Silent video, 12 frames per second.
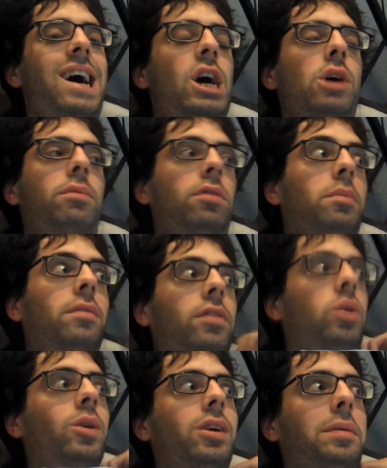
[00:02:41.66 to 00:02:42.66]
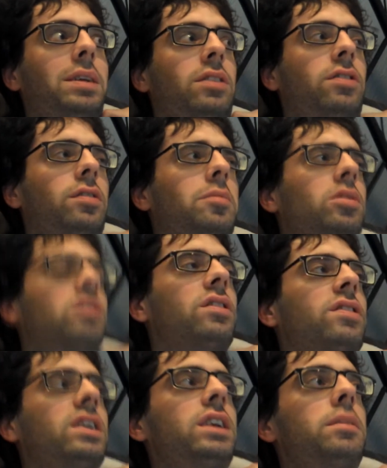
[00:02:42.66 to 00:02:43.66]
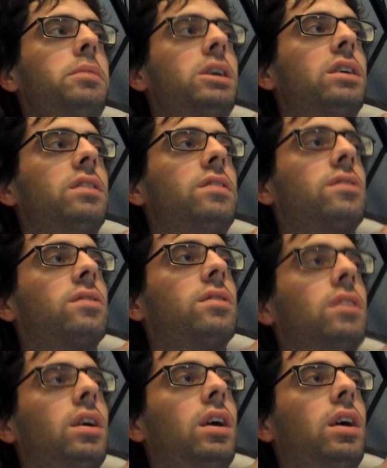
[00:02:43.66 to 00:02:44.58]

I hope some of you are coming to Summer in the City because